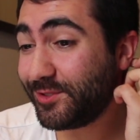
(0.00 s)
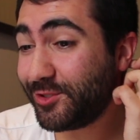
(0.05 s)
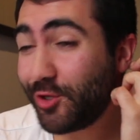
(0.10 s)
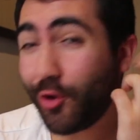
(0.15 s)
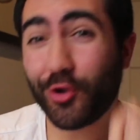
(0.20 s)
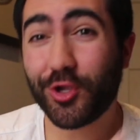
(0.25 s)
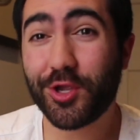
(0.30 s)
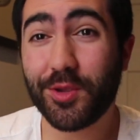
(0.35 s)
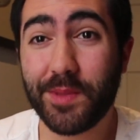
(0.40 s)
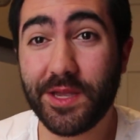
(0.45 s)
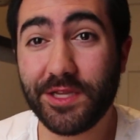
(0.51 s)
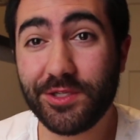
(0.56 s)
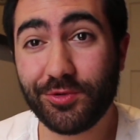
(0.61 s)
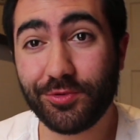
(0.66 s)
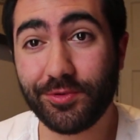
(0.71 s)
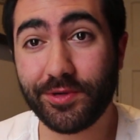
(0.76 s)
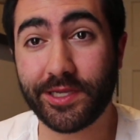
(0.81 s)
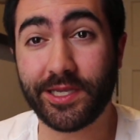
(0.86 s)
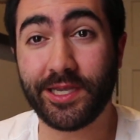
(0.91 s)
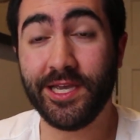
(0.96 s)

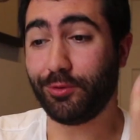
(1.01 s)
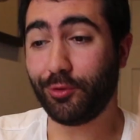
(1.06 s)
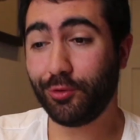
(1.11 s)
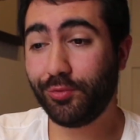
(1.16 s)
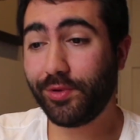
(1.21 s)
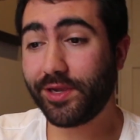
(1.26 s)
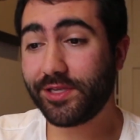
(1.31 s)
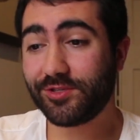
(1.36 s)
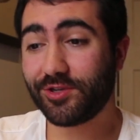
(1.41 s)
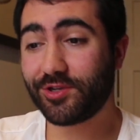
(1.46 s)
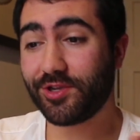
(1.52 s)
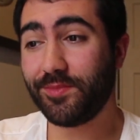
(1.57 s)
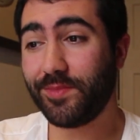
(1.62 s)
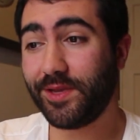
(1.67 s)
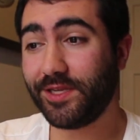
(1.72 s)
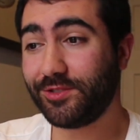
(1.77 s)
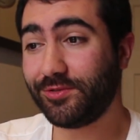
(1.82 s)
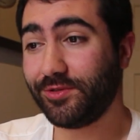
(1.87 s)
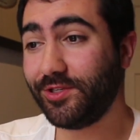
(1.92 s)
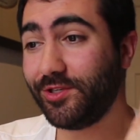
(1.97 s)
documentary, Blu-ray
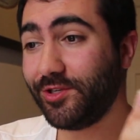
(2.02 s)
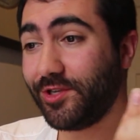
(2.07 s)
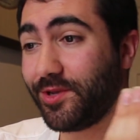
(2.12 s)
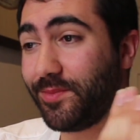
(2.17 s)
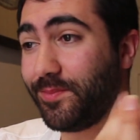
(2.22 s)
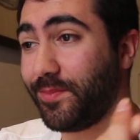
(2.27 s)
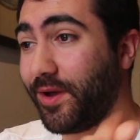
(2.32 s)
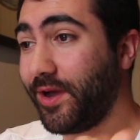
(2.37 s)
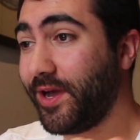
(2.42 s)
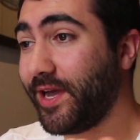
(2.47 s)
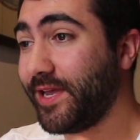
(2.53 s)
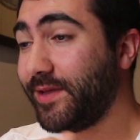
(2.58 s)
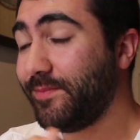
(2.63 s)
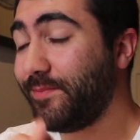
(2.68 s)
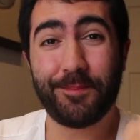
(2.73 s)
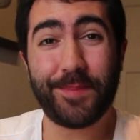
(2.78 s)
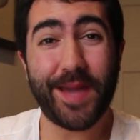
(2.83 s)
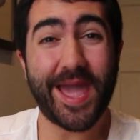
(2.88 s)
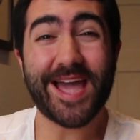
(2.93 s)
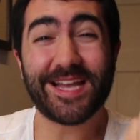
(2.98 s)
documentary you can buy
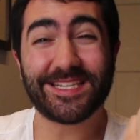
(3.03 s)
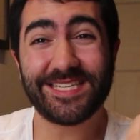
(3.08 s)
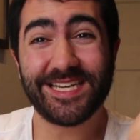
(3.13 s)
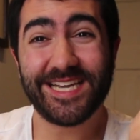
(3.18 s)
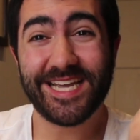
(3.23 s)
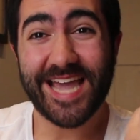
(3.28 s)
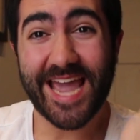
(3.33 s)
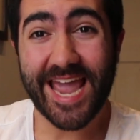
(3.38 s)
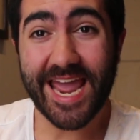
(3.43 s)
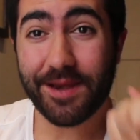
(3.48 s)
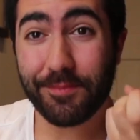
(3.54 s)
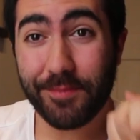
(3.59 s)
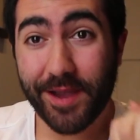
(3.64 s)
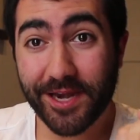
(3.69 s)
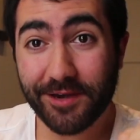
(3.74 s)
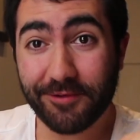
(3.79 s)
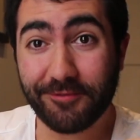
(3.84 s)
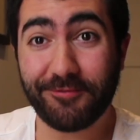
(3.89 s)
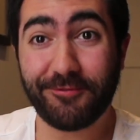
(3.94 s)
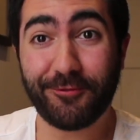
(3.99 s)
about
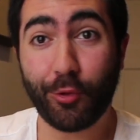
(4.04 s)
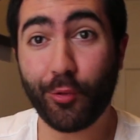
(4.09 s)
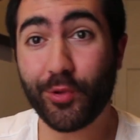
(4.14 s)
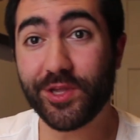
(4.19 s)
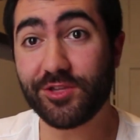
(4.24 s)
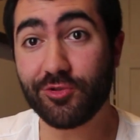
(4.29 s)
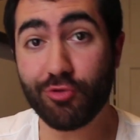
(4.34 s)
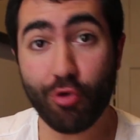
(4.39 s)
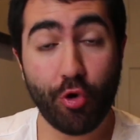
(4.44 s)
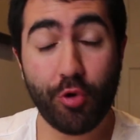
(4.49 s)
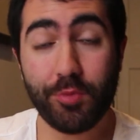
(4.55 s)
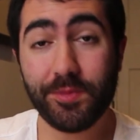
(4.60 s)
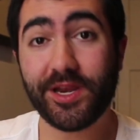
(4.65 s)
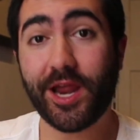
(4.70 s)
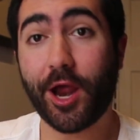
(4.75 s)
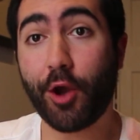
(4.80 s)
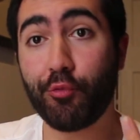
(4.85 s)
animator Floyd Norman.